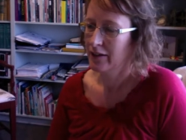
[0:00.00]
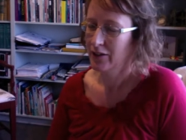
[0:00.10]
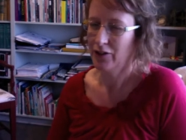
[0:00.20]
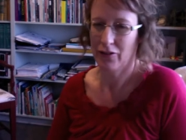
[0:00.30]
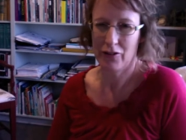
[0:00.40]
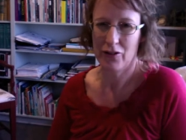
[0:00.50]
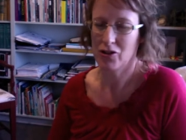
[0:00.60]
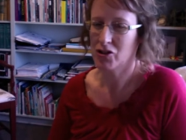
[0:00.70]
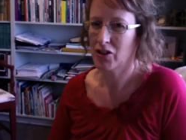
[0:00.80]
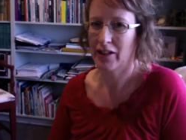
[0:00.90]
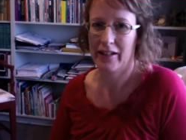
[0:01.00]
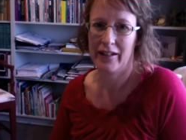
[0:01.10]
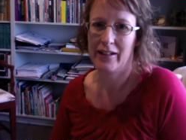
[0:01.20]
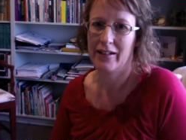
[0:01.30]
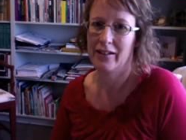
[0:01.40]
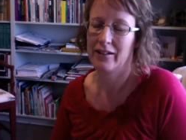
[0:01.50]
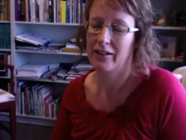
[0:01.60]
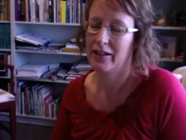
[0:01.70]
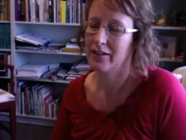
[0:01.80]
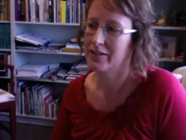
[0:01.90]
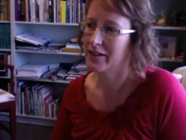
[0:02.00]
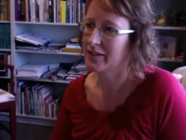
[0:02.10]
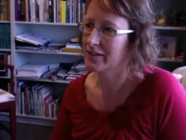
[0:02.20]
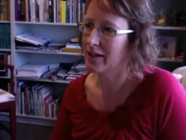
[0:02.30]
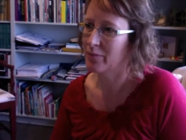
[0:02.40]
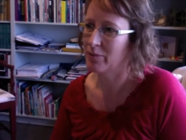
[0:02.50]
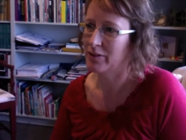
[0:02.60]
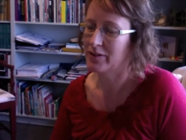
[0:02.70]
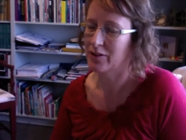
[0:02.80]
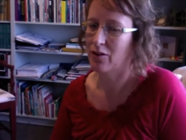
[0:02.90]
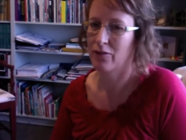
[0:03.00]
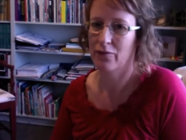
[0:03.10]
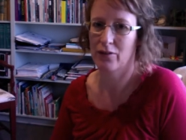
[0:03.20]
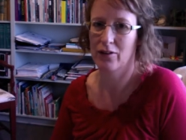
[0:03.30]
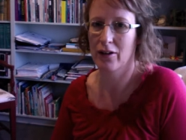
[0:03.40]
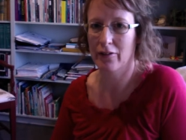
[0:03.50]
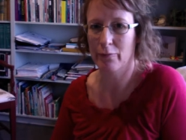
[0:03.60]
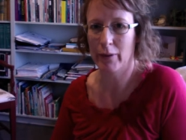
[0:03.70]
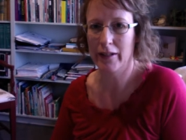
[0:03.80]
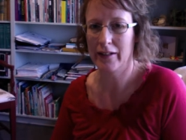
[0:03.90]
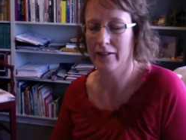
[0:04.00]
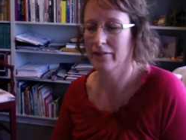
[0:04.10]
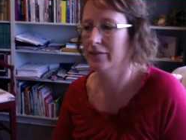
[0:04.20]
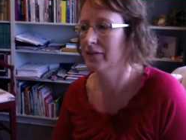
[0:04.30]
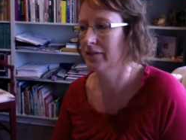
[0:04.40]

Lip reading: You know, usually antique samplers go for a lot of money, and